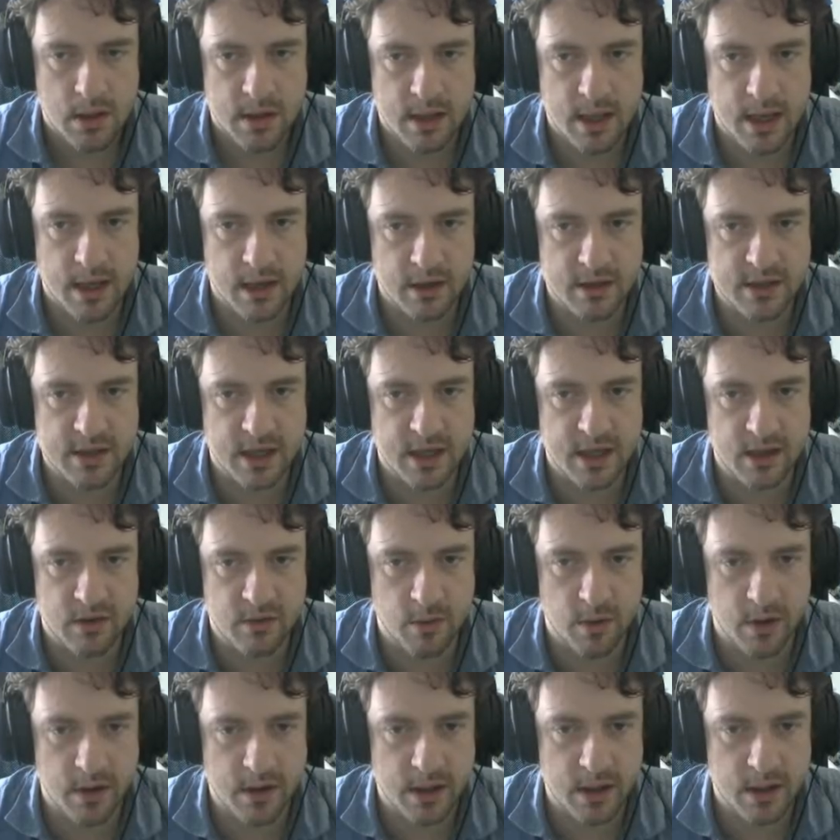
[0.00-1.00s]
It looks like it's
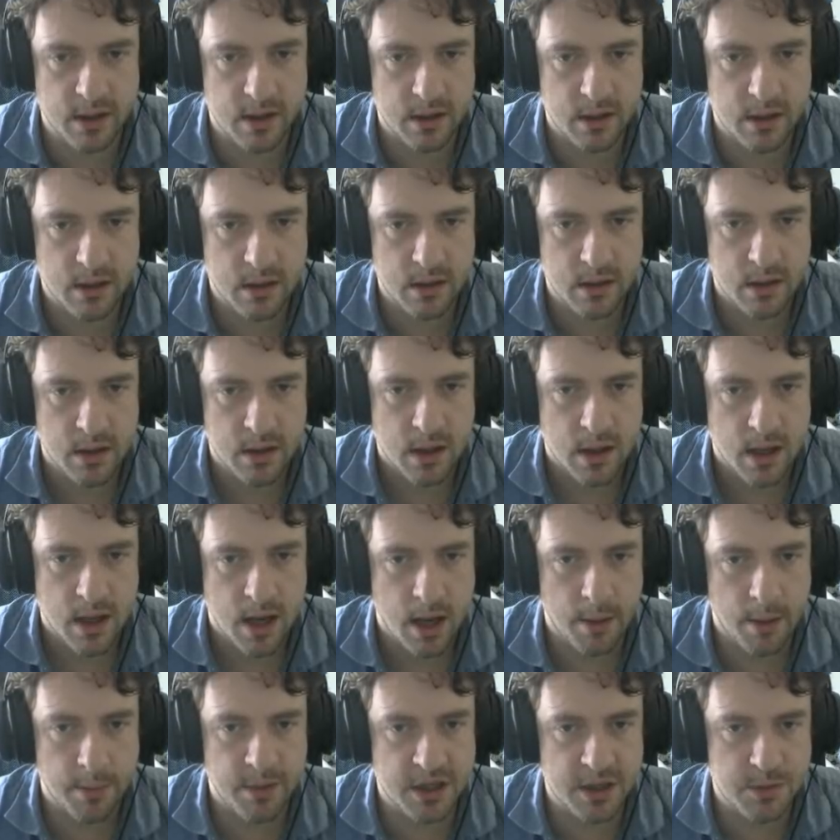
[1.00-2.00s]
working.
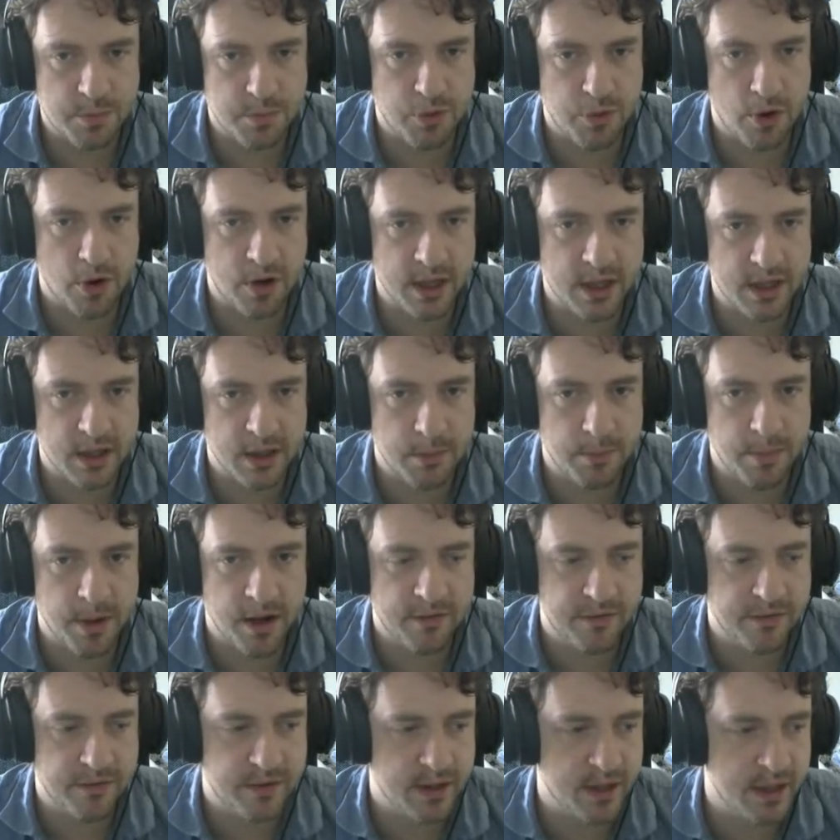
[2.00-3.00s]
I mean, it's proccing the
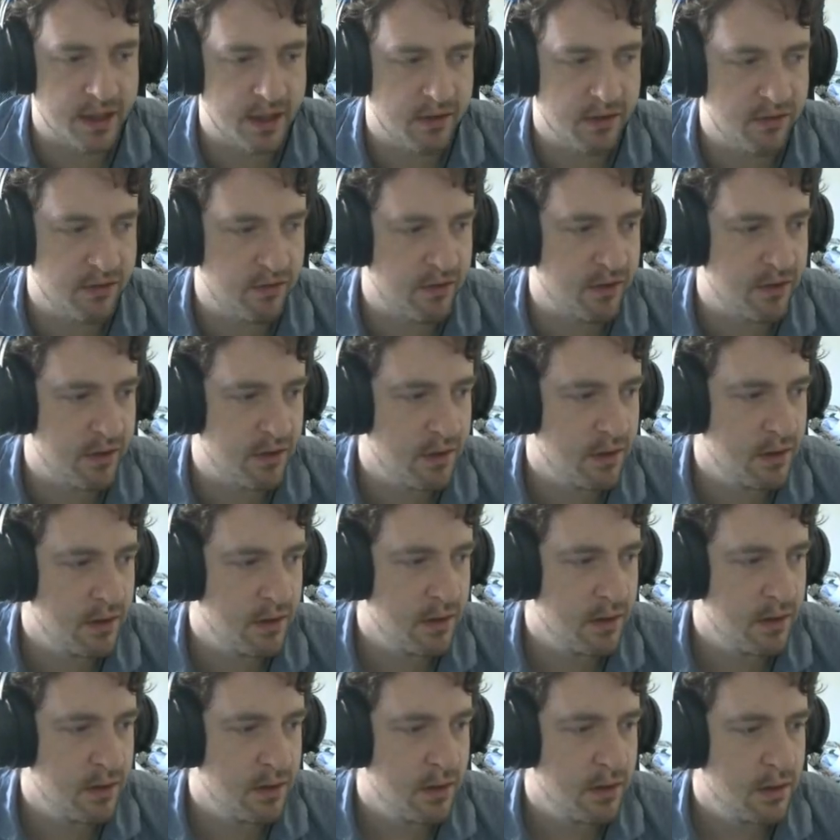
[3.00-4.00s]
buff at least.
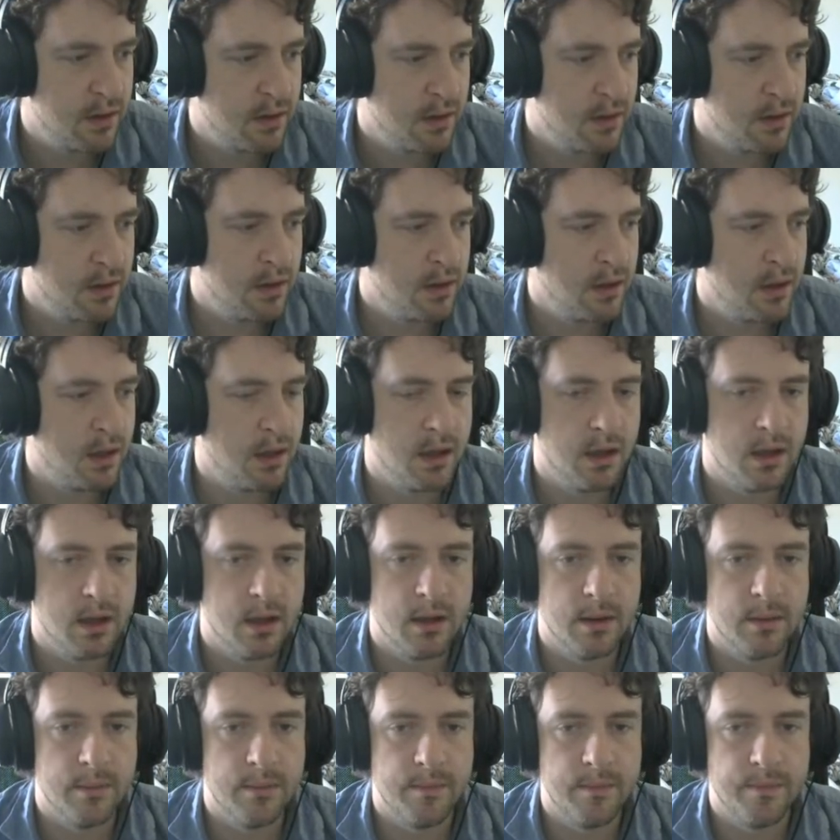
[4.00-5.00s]

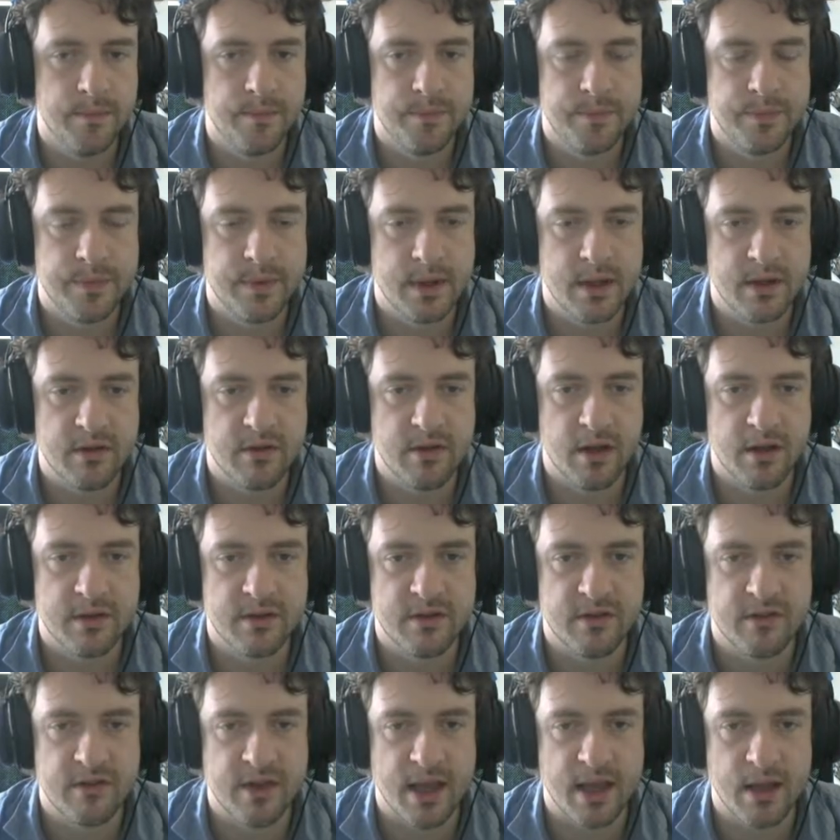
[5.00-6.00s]
It's hard
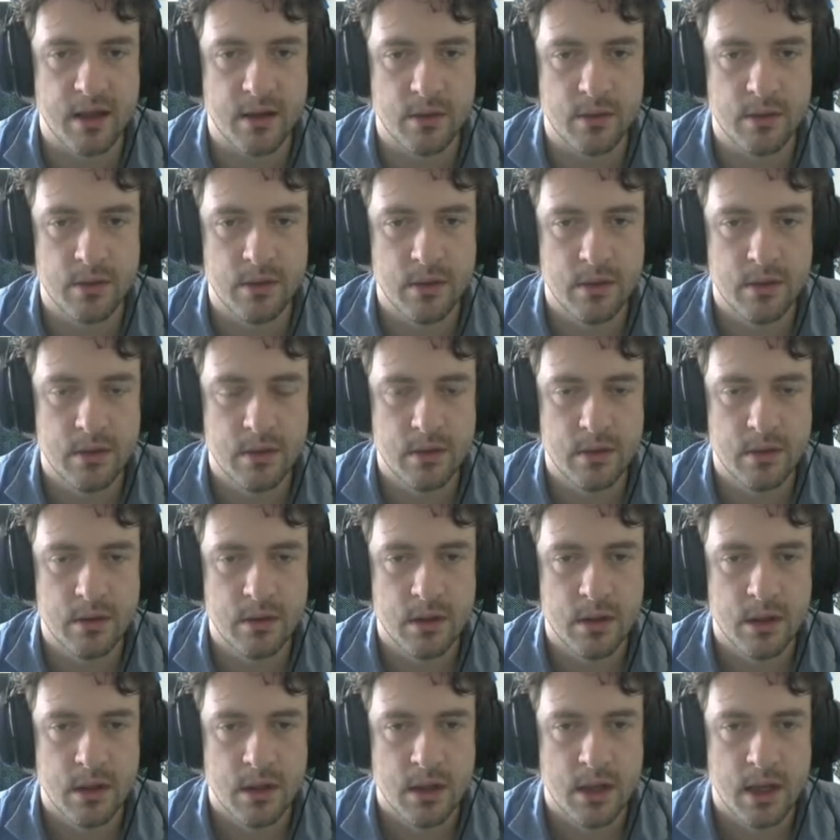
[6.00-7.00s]
to tell.
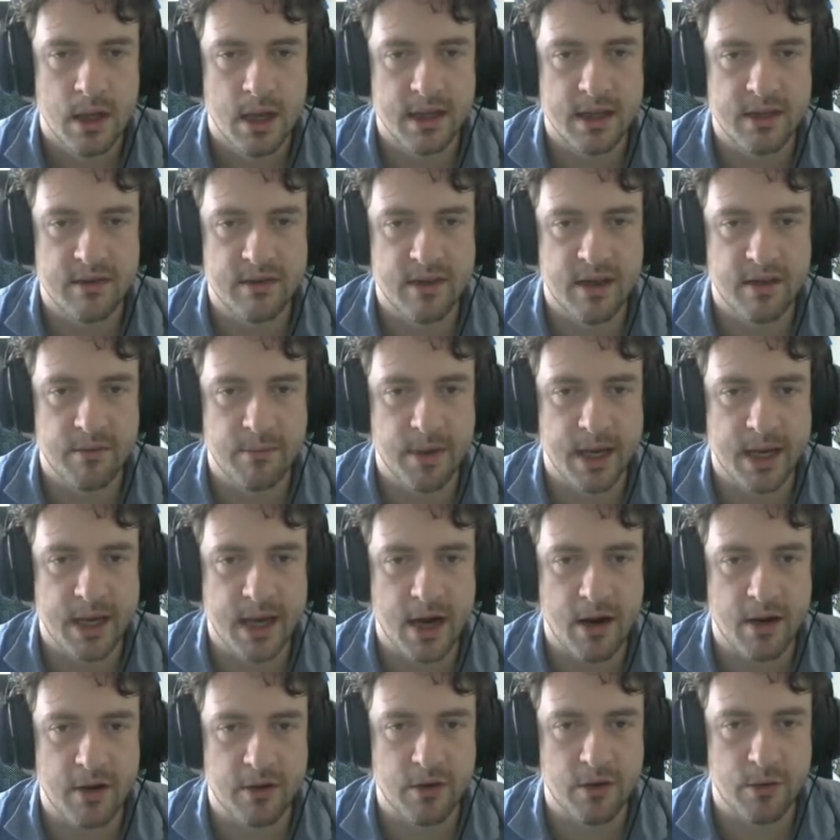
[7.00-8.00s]
I need to give my
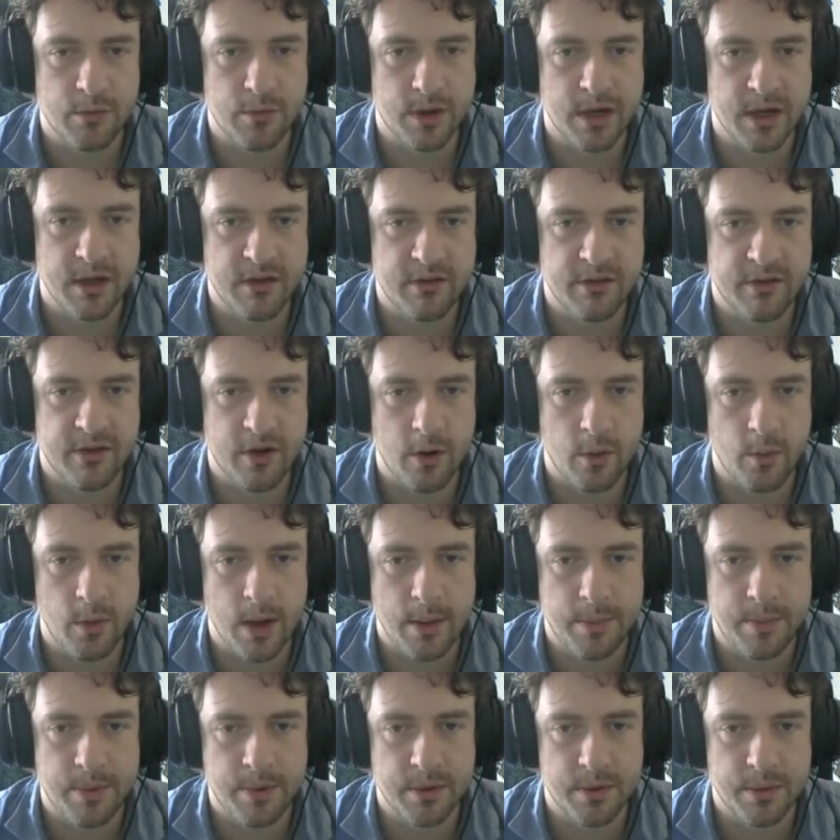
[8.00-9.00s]
character a really slow
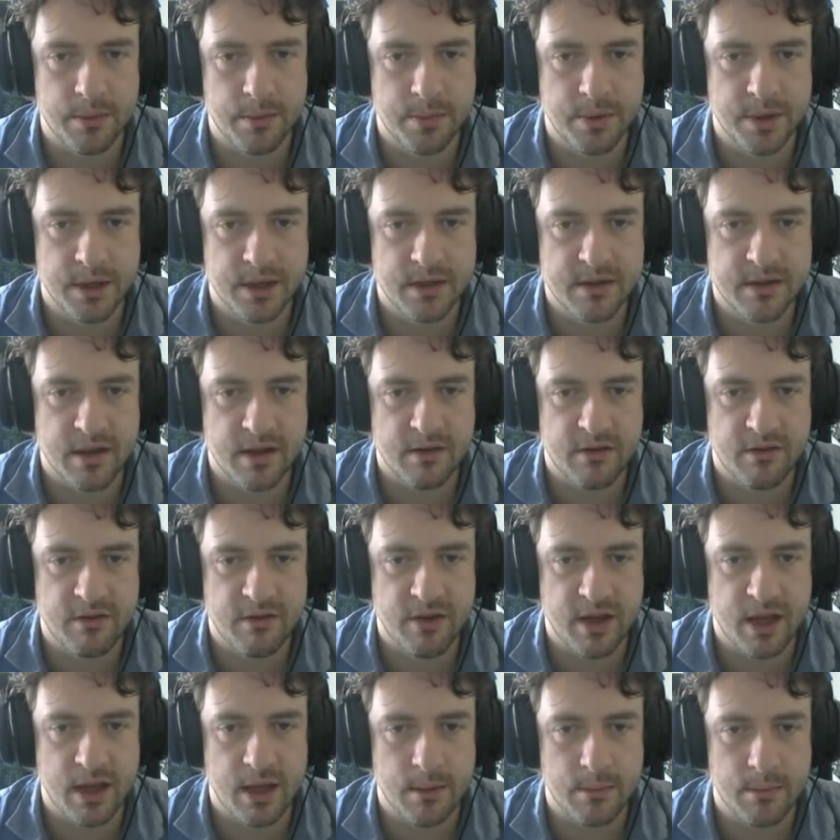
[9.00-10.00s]
weapon, but it does
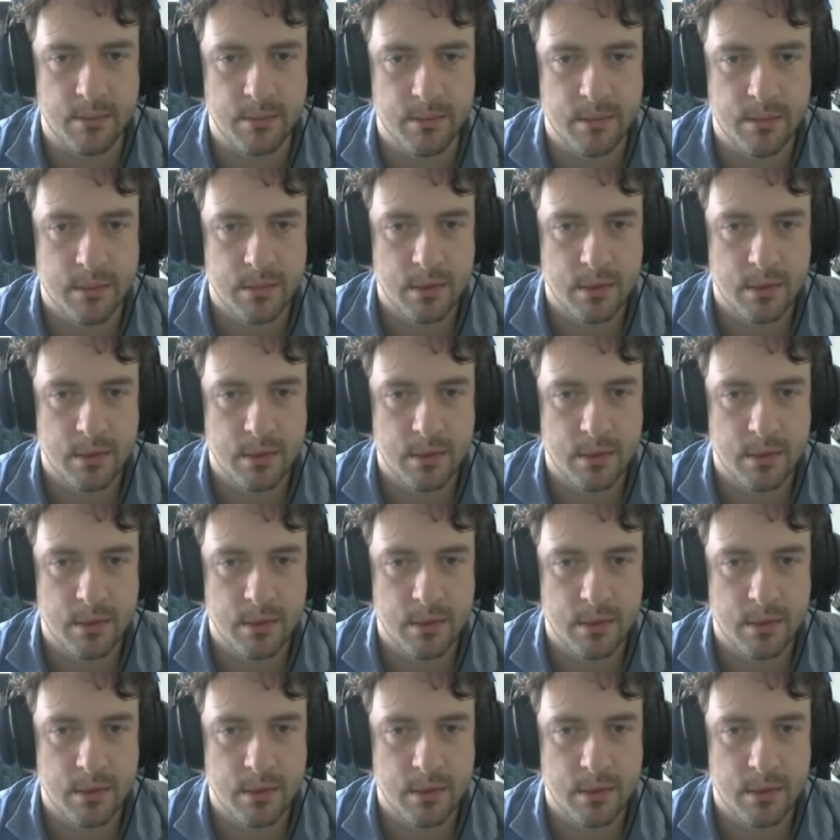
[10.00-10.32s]
seem...